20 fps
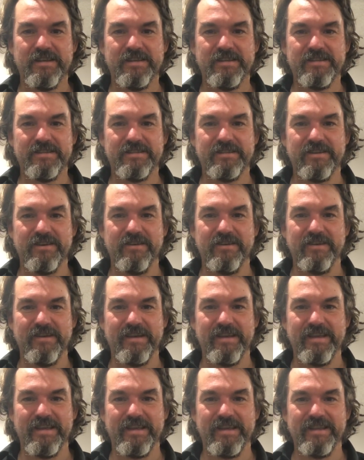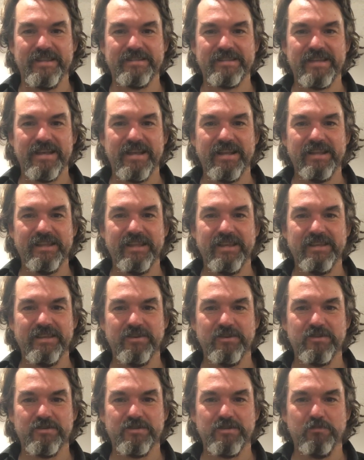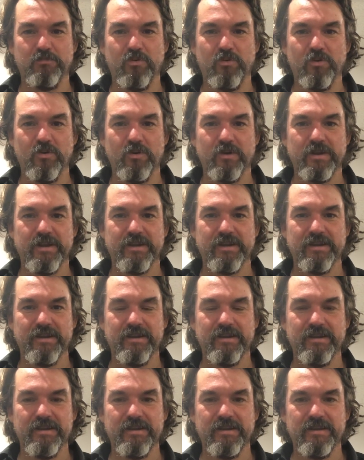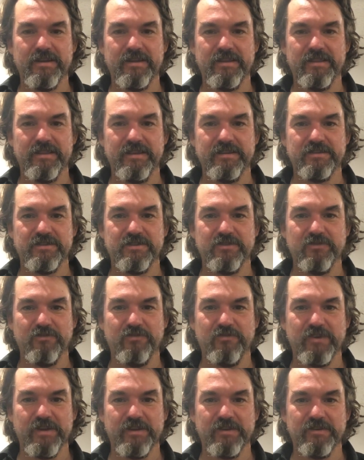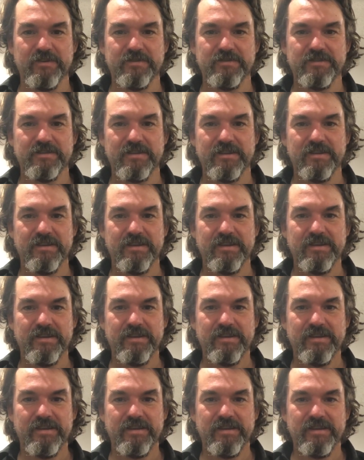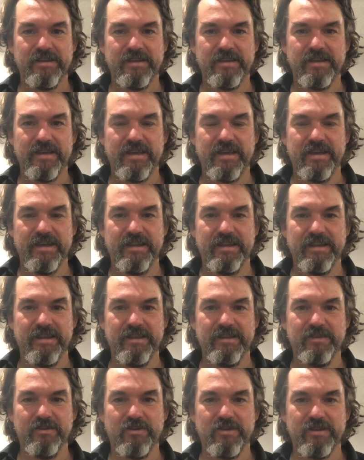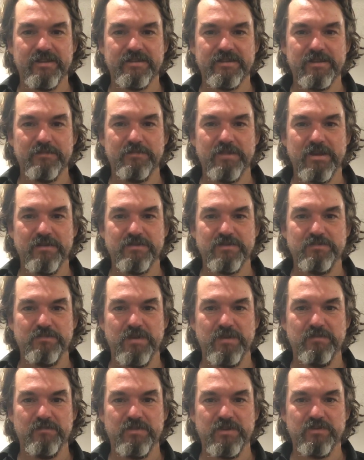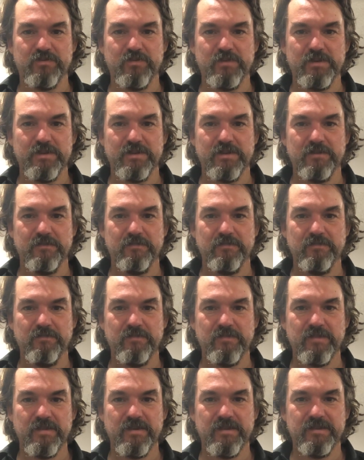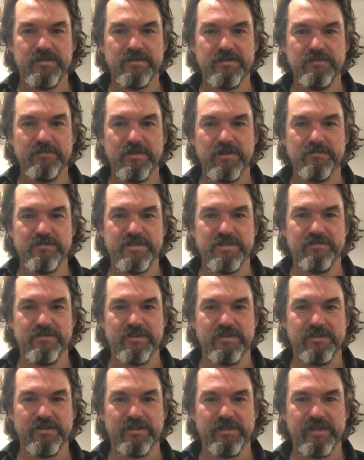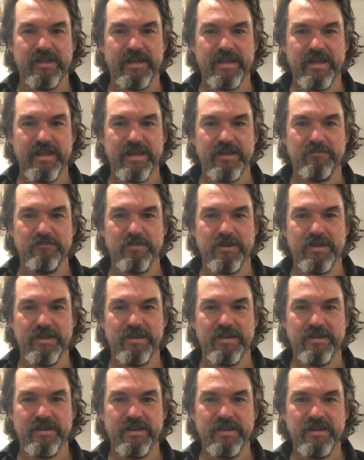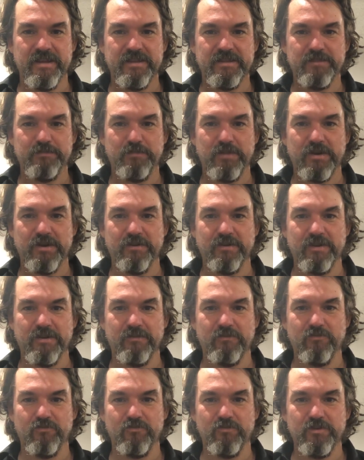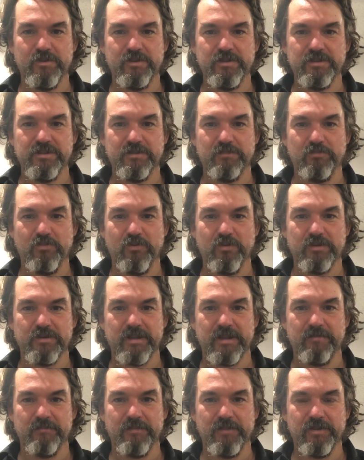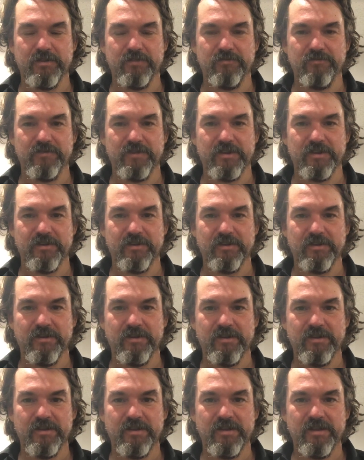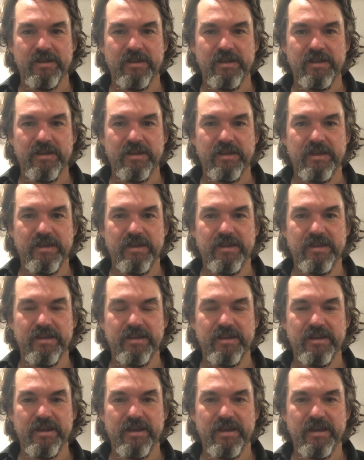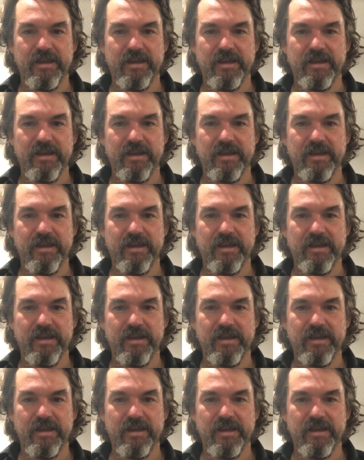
So it's kind of like you're supporting these two fingers, and you can sometimes be between them and sometimes even a little ahead, but it's better to really support that middle finger and